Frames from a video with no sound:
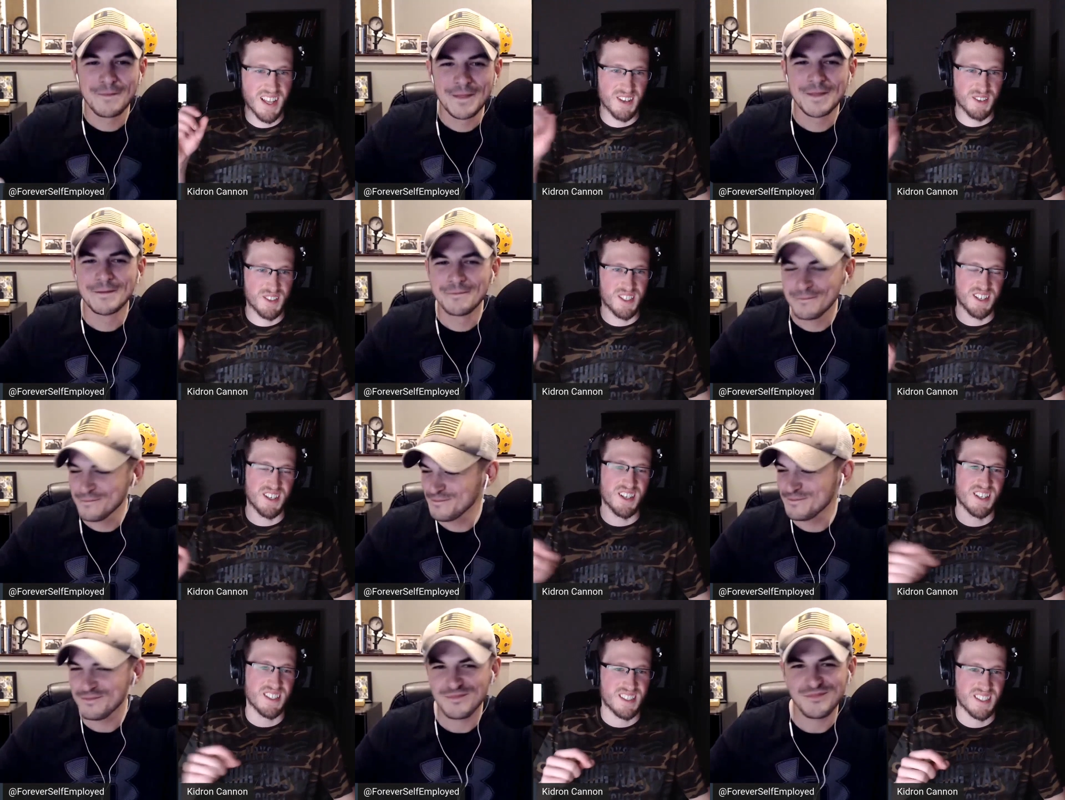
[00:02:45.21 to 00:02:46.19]
Speaker 1: a new
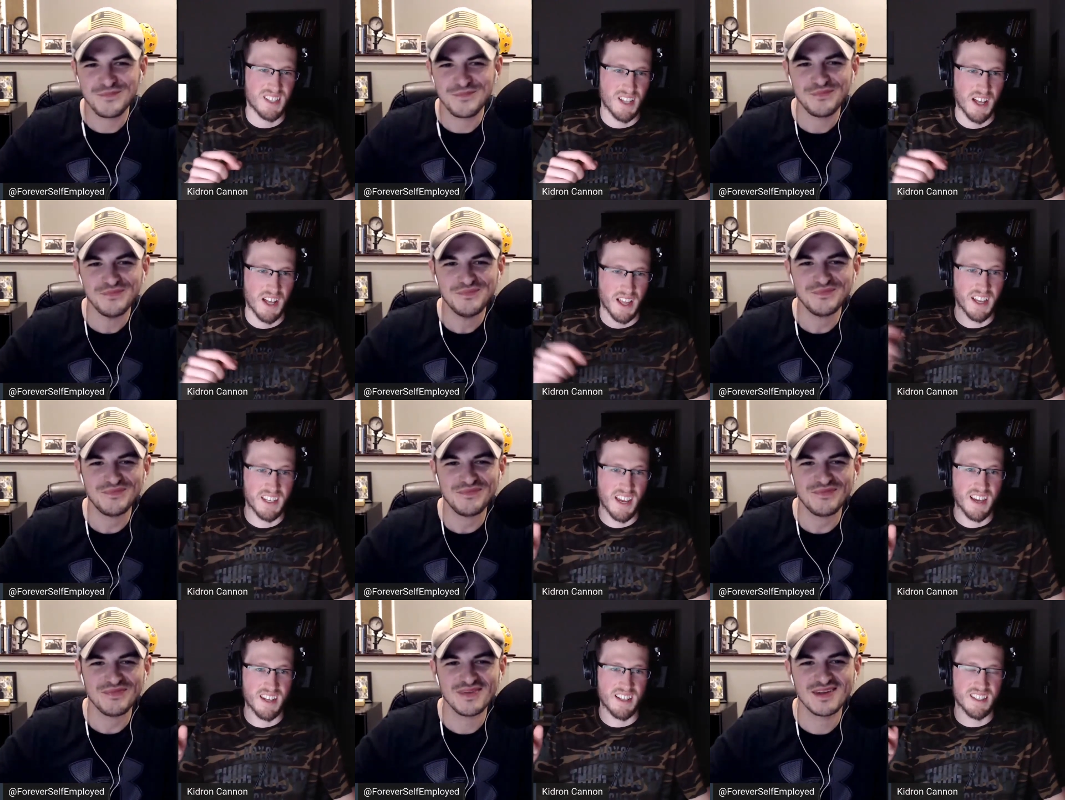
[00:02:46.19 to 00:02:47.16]
series uh, like a day at
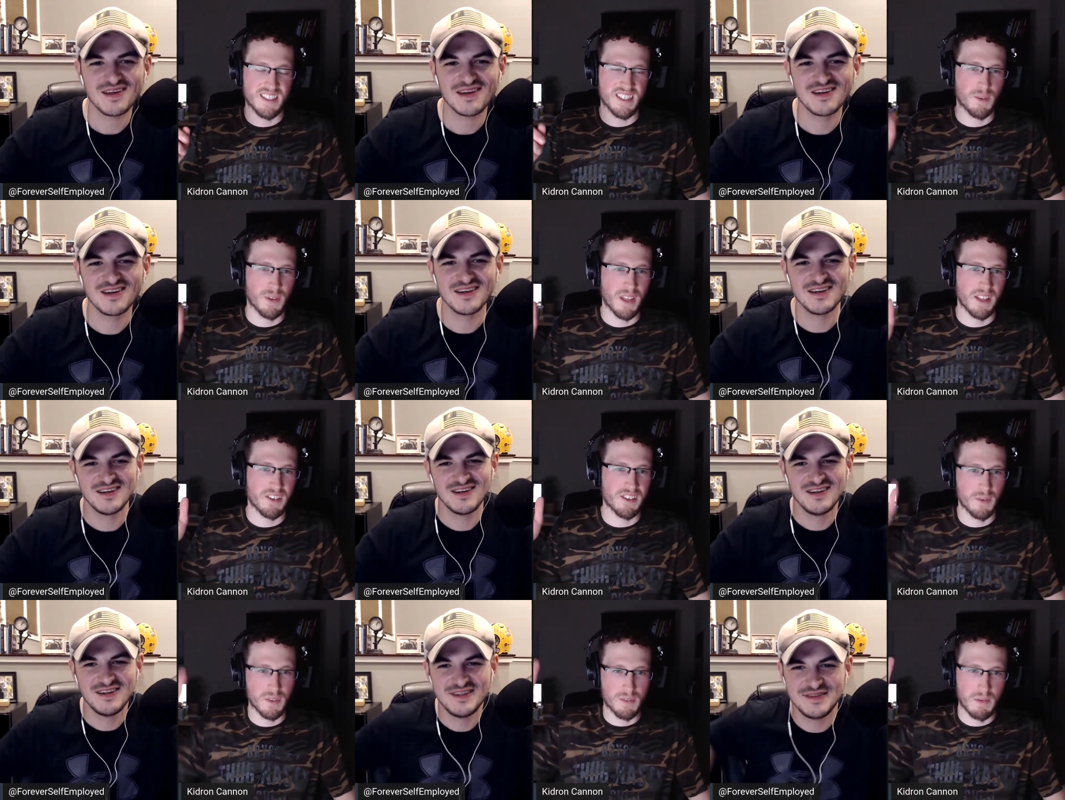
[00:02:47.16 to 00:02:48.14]
Disney where they literally
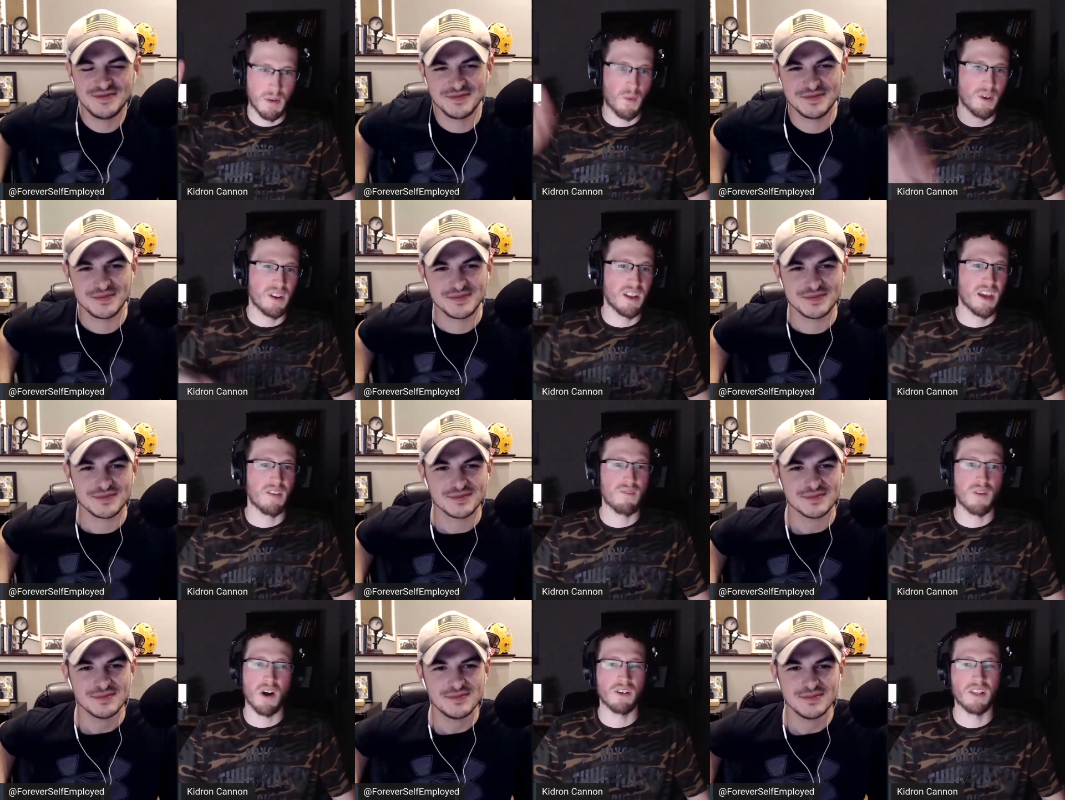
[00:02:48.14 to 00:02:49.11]
spent one day and
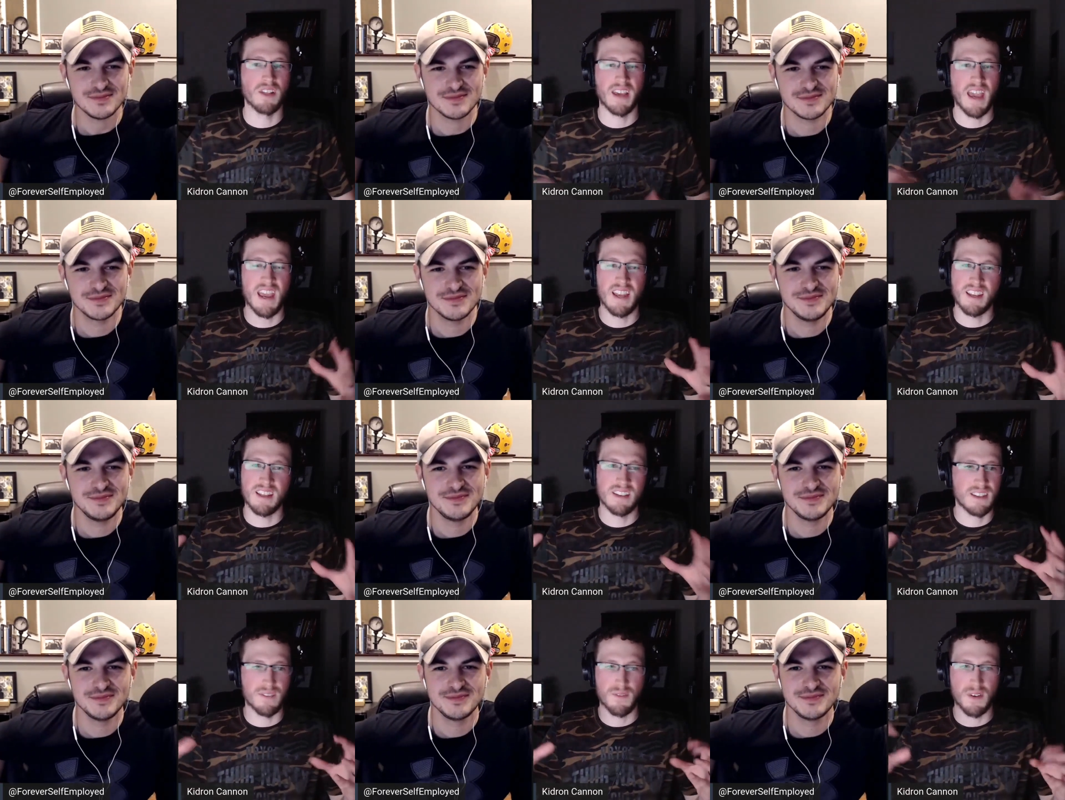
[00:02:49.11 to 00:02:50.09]
followed like 80
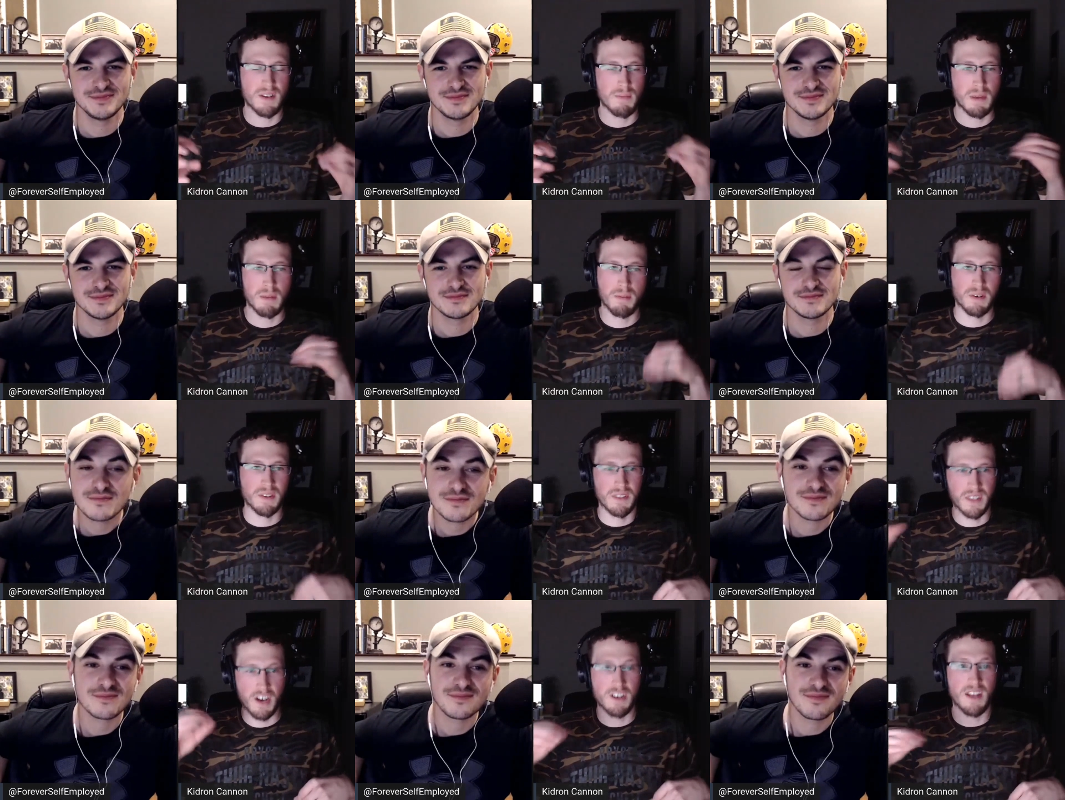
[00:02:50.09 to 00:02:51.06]
different people and
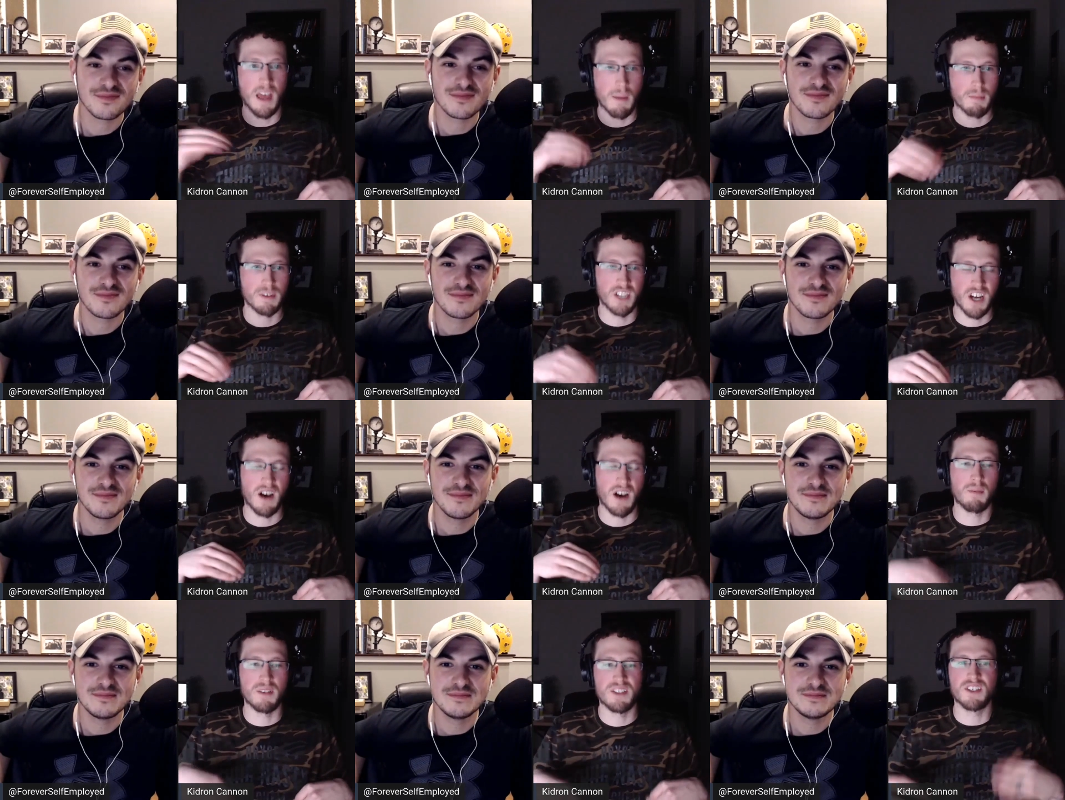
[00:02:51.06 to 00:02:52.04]
their type of job
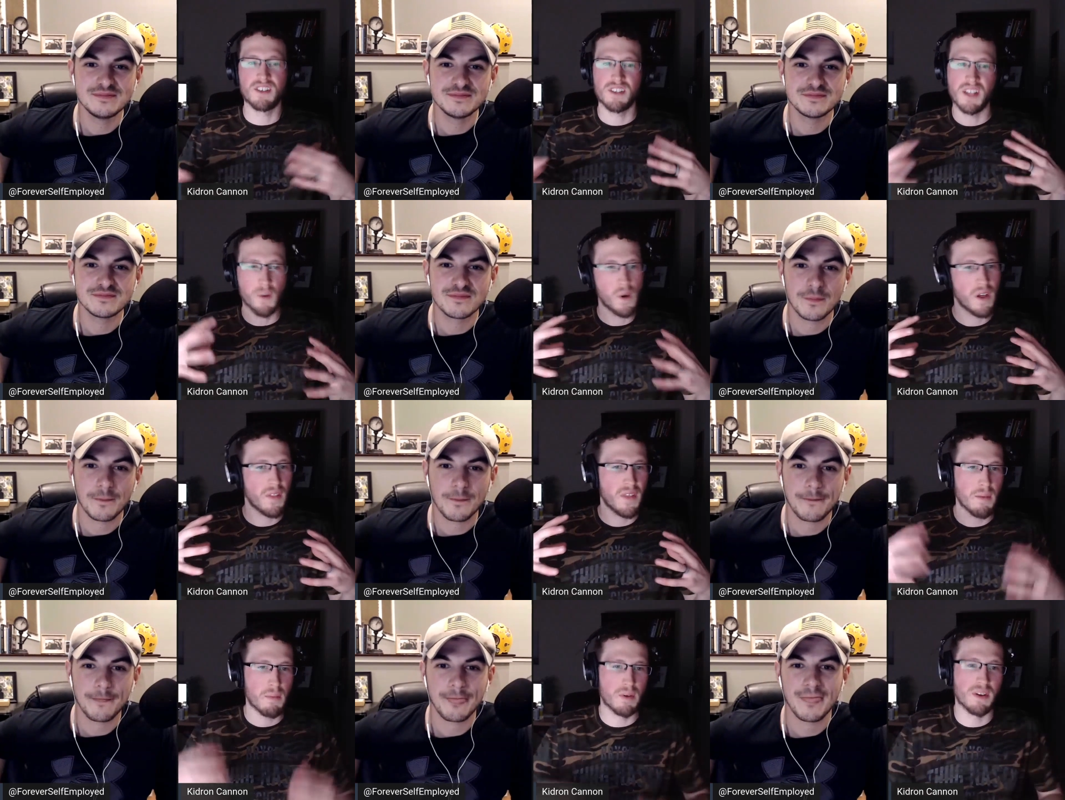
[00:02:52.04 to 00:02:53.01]
and showed like what they
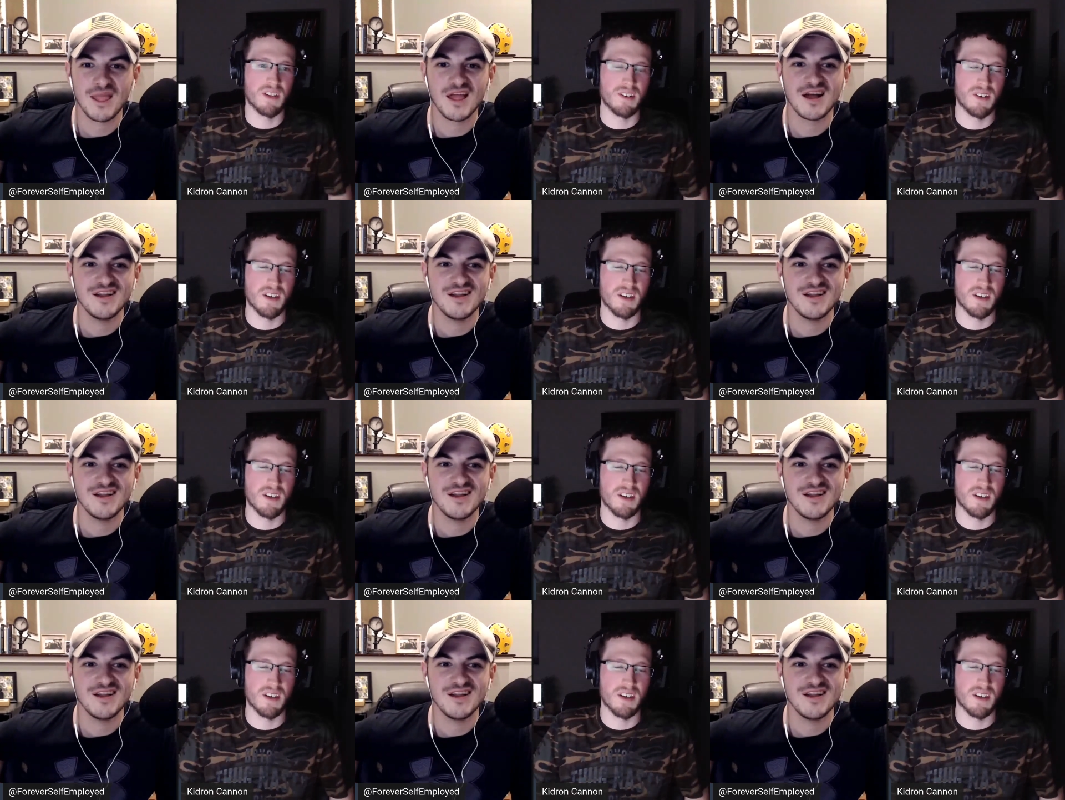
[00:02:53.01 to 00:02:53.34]
put into it.